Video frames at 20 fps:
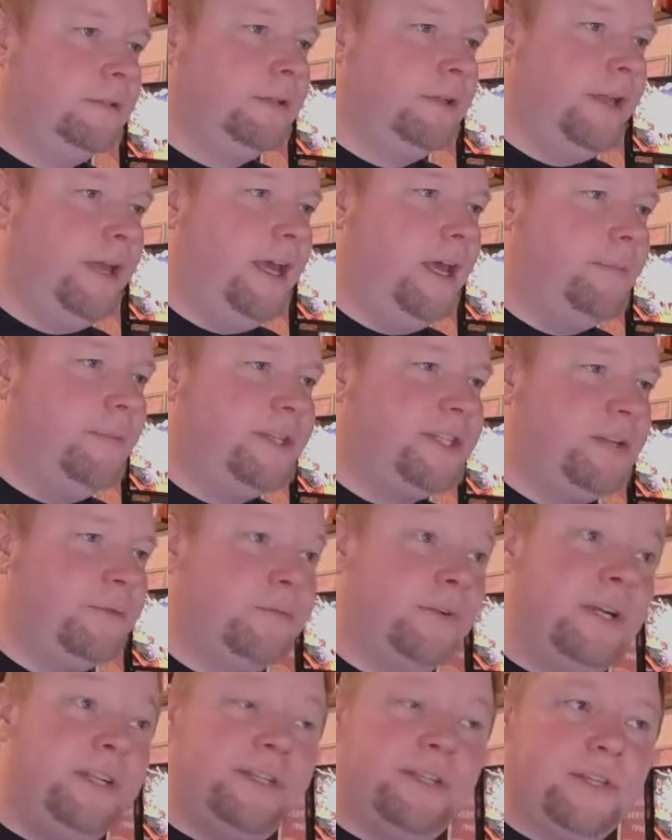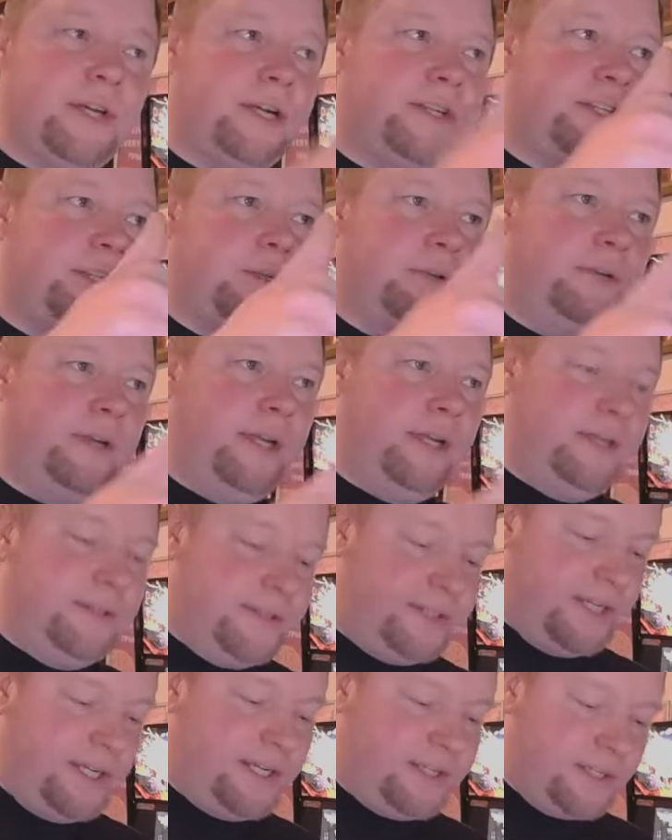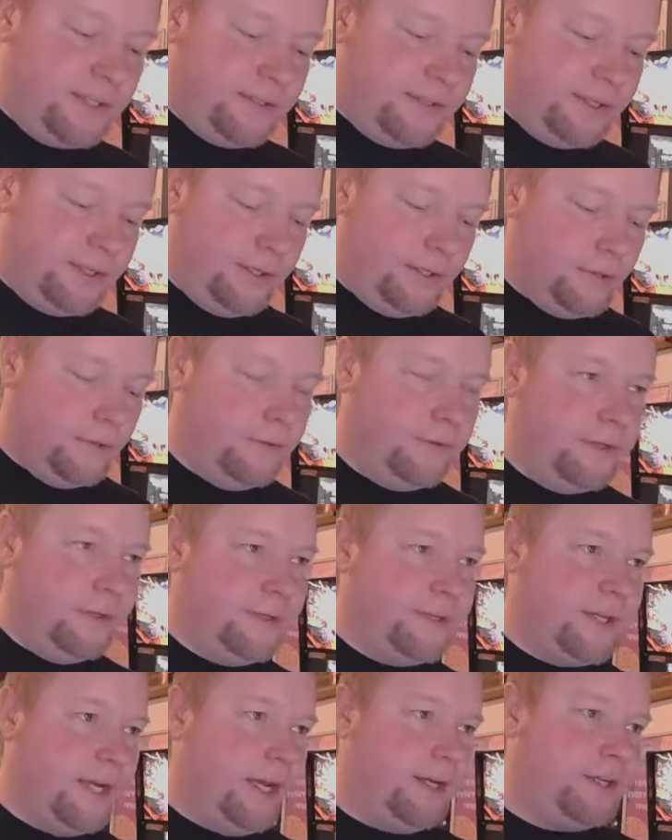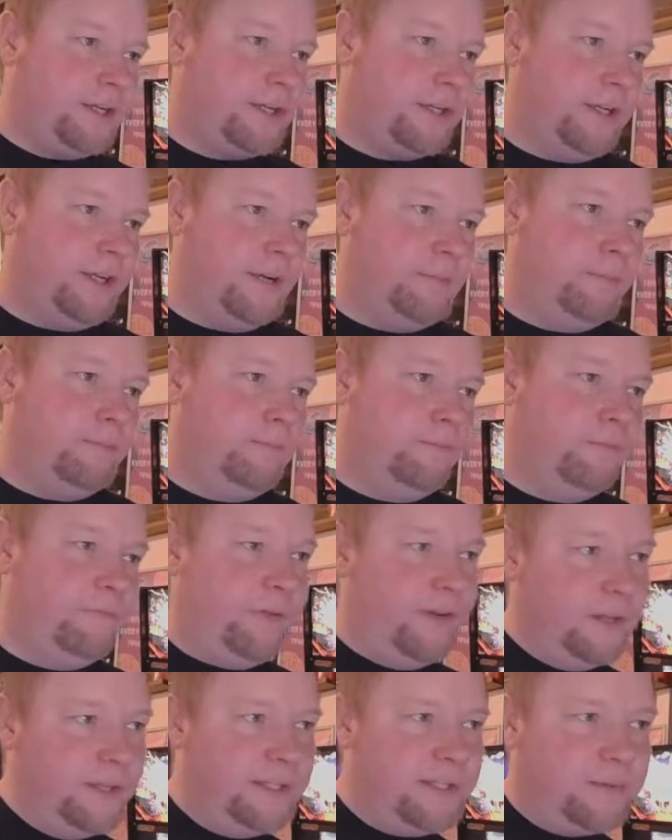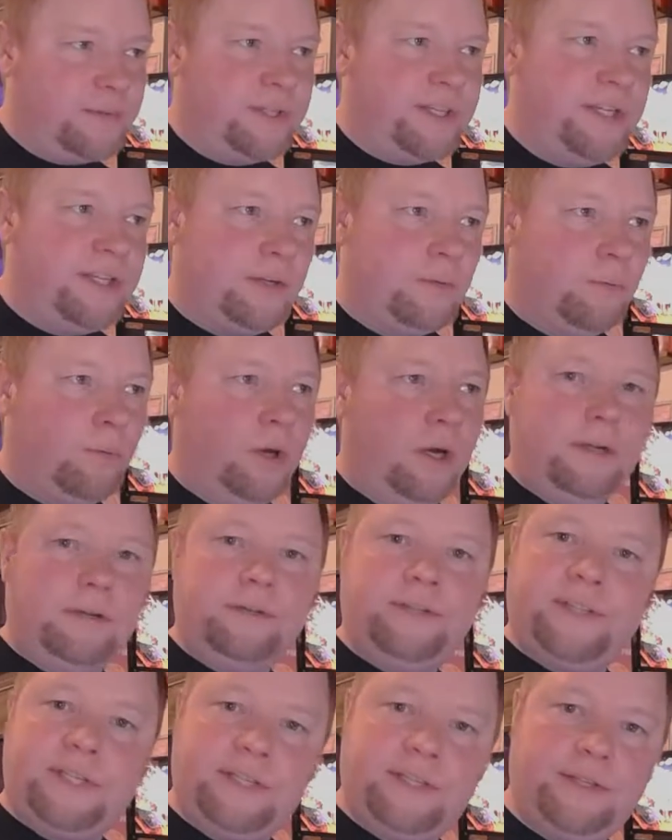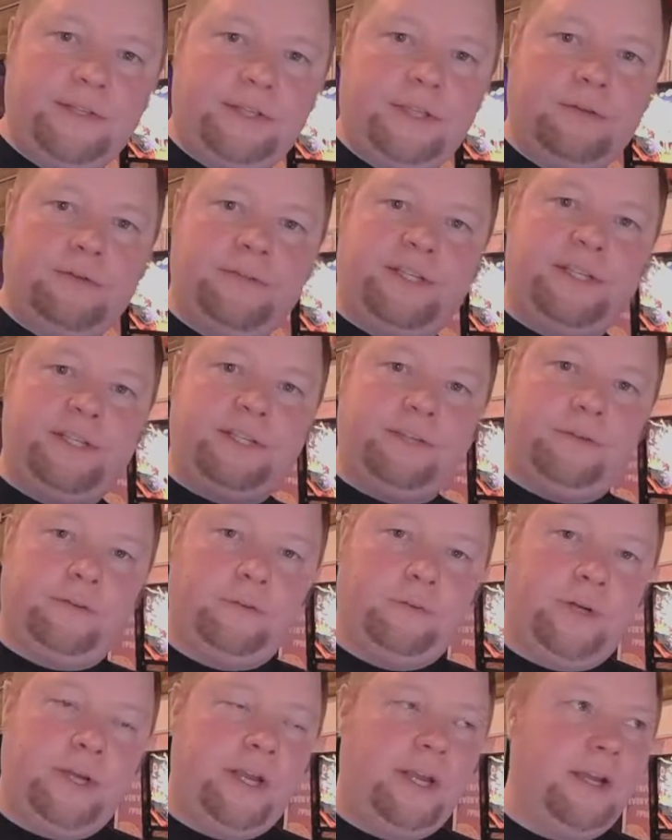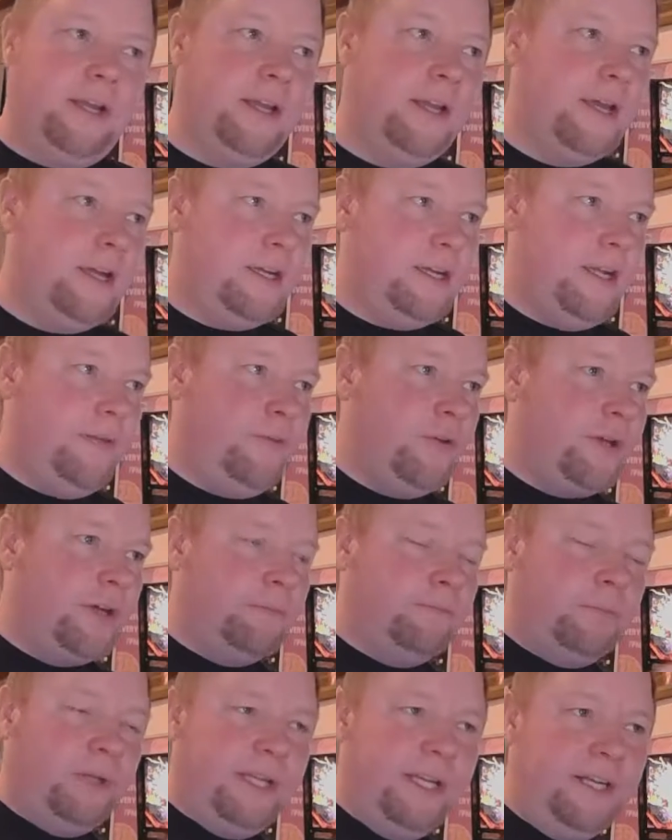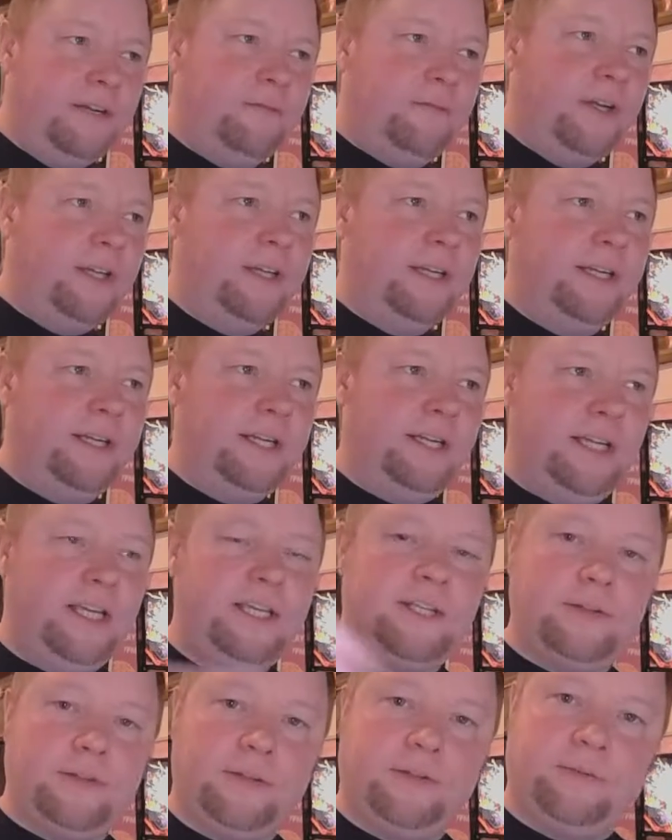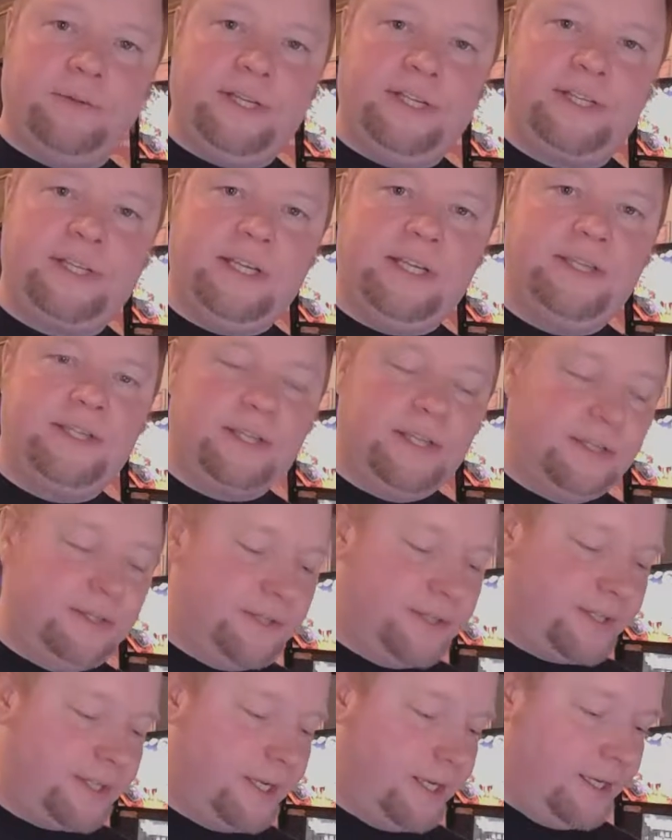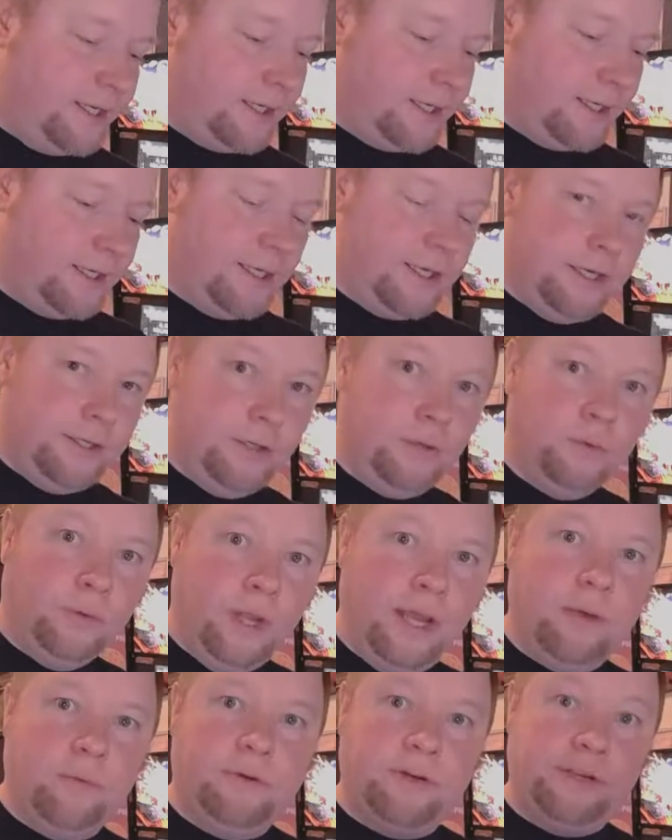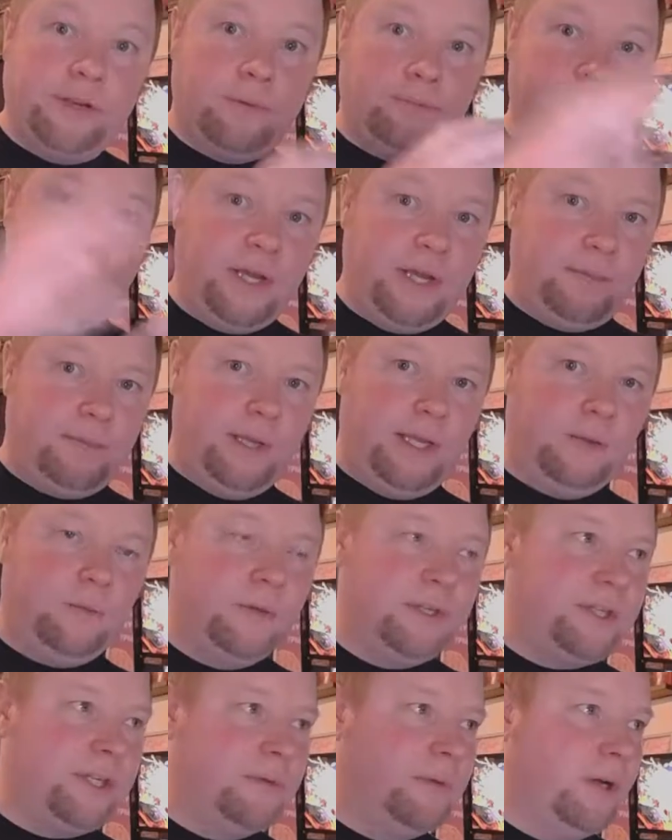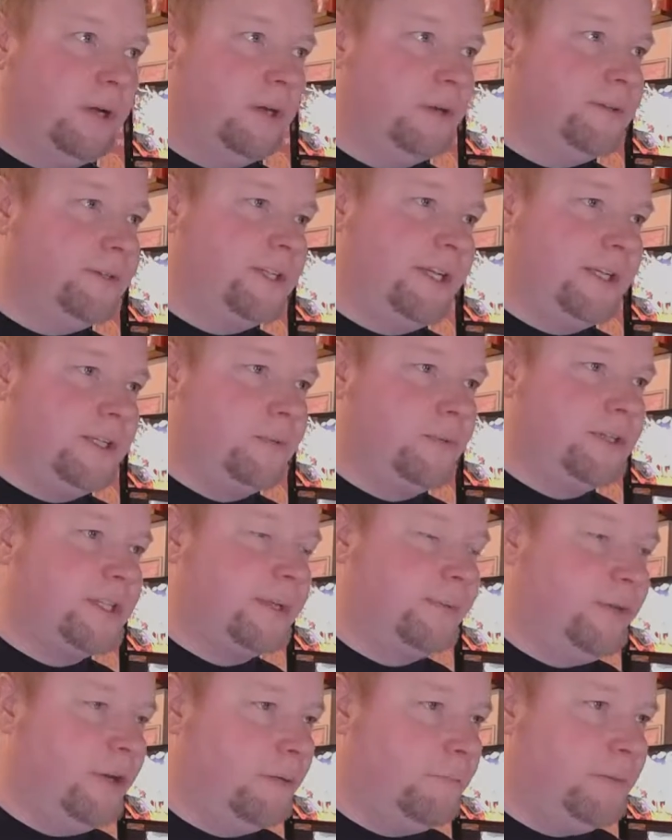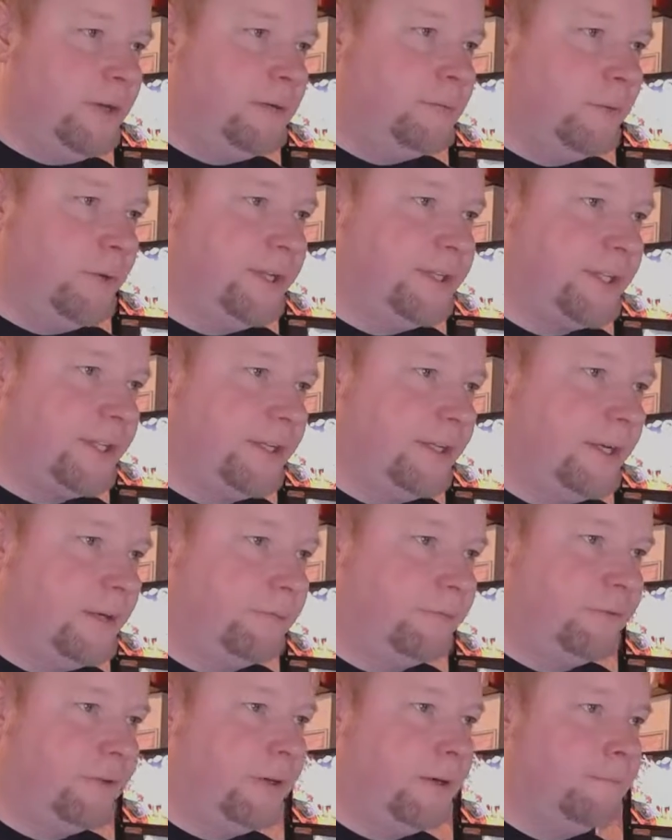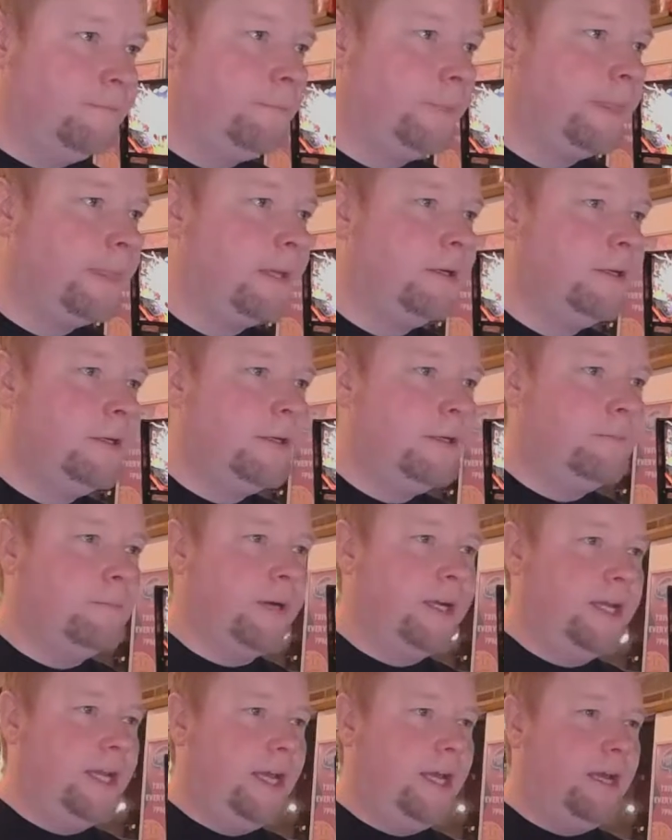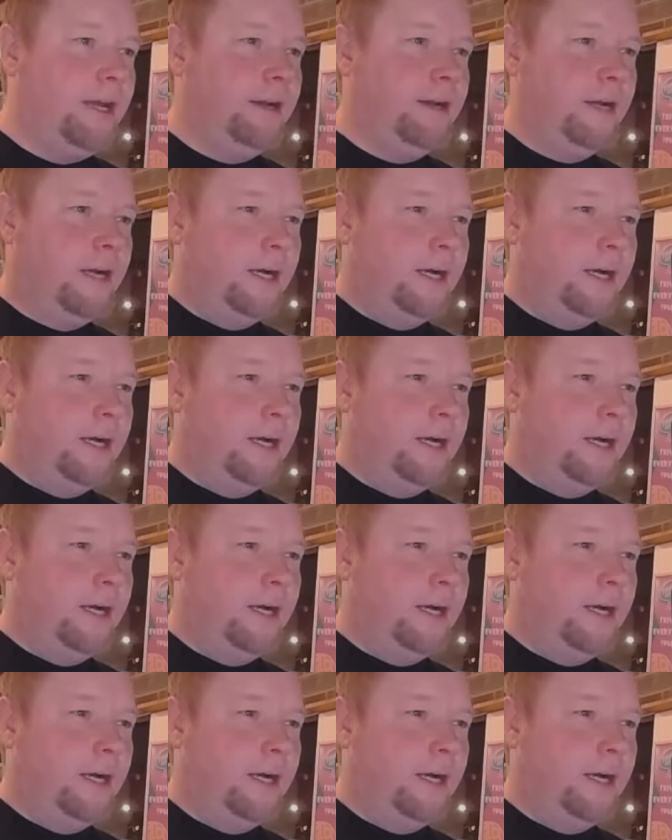And Mr. Freeze is also in Season 2. There's actually villains for Season 1, Season 2, and Season 3. If you complete a villain in each of the 3 seasons, you light one of your big wizard modes. And that's where some of your big points can come from. But again,